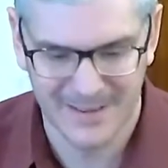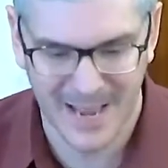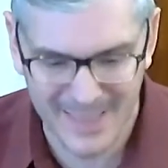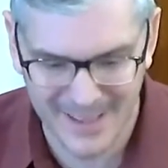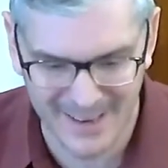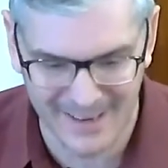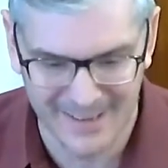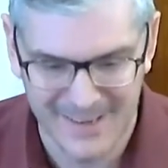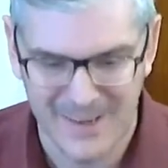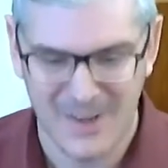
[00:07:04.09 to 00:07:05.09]
Hey there.
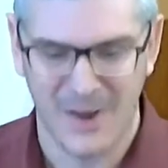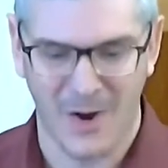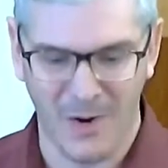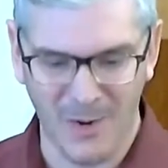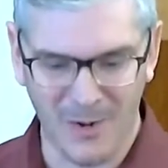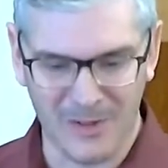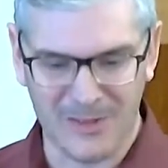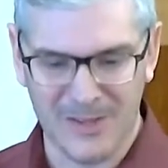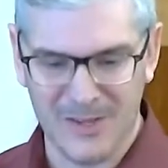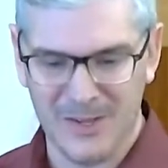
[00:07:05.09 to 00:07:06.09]

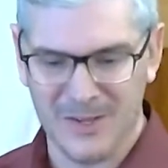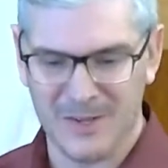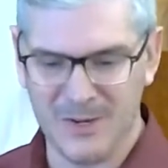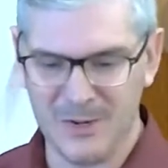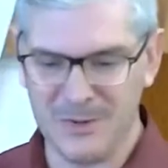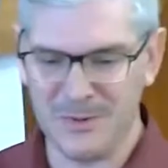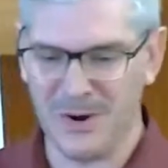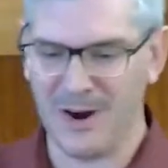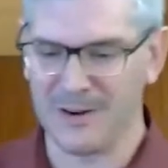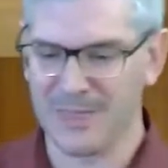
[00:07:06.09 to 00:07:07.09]
All who
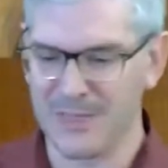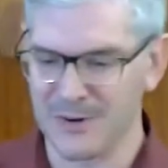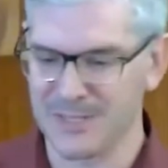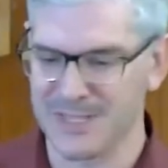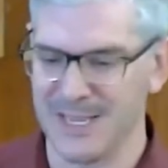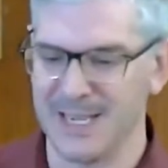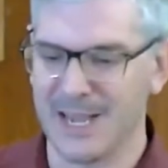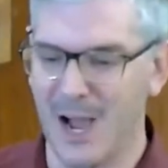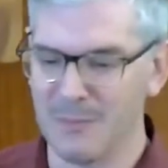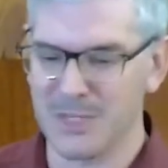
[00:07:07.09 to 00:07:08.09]
are thirsty,
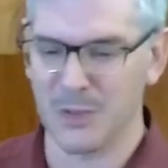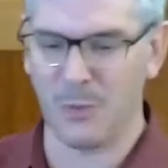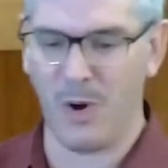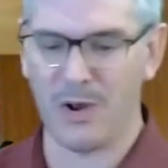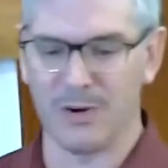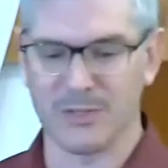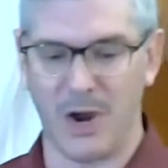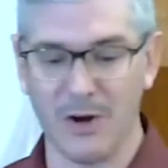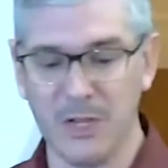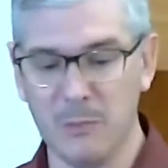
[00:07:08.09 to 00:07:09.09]
come to the waters.
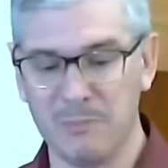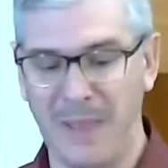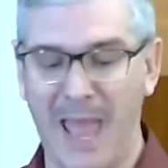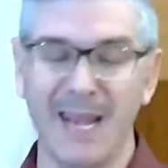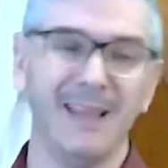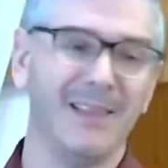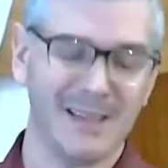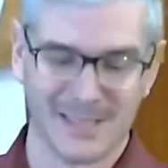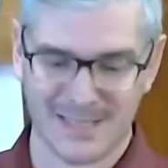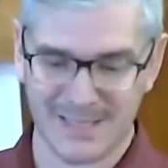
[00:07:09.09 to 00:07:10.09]
Are you
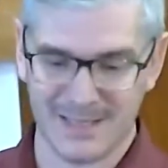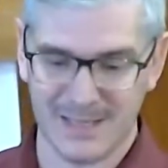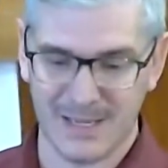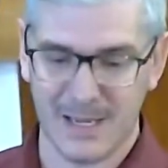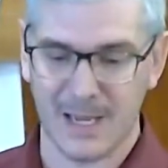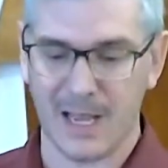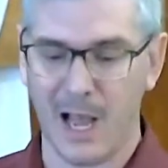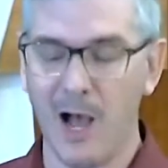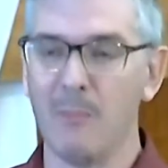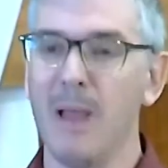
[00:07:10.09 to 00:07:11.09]
penniless?
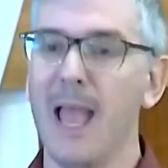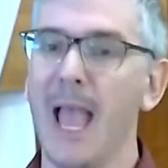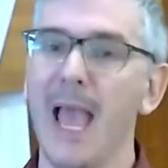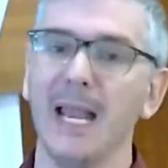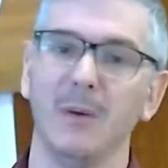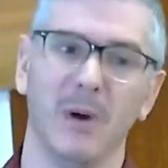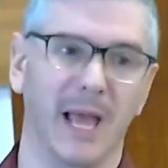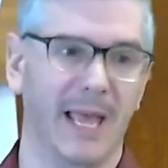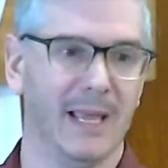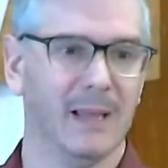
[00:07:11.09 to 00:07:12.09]
Come
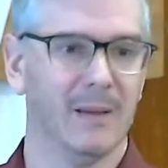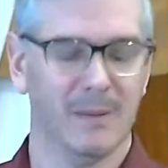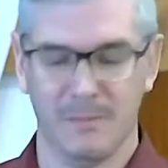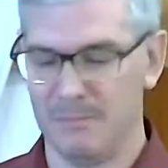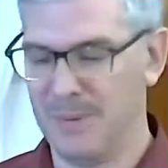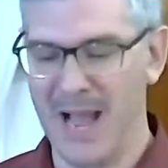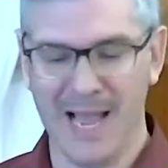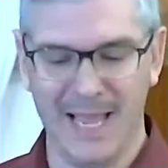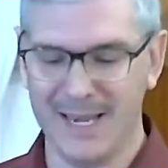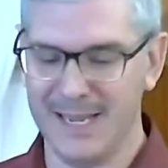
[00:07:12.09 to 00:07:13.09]
anyway.
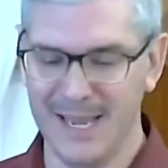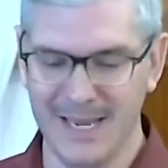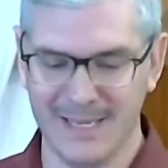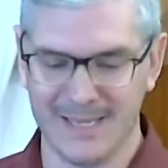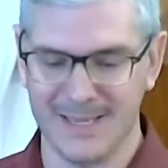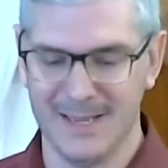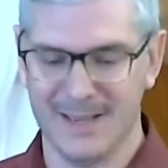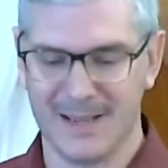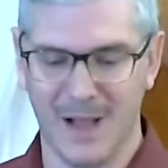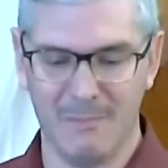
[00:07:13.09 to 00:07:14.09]
Buy and eat.
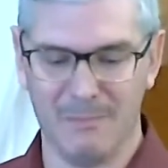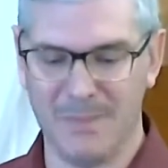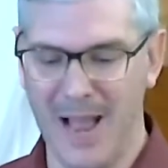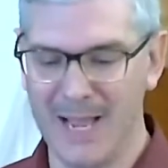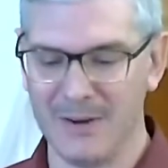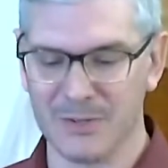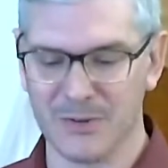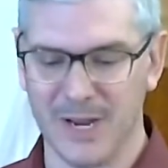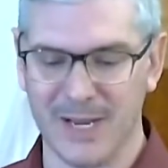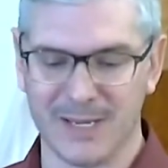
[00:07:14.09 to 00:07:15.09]
Come buy your
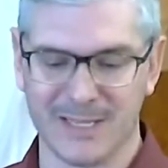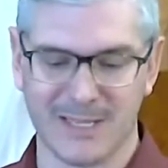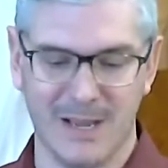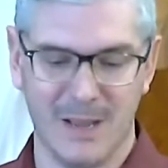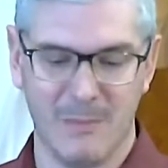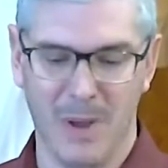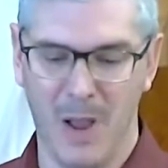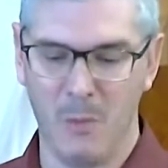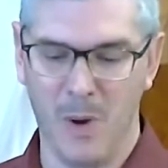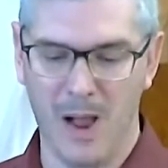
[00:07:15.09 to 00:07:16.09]
drinks,
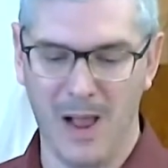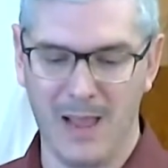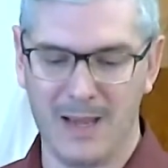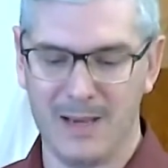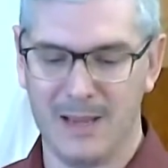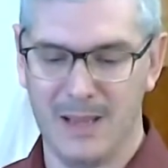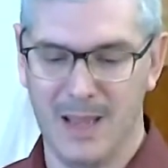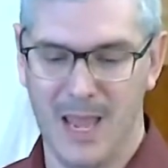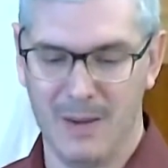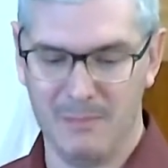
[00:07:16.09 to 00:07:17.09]
buy wine
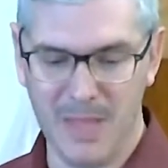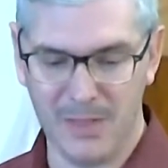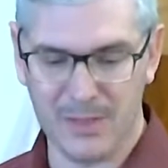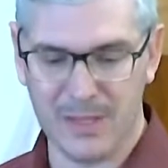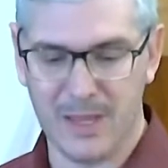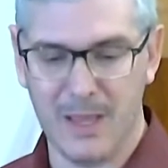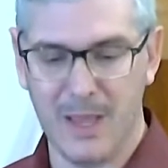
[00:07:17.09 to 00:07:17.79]
and milk.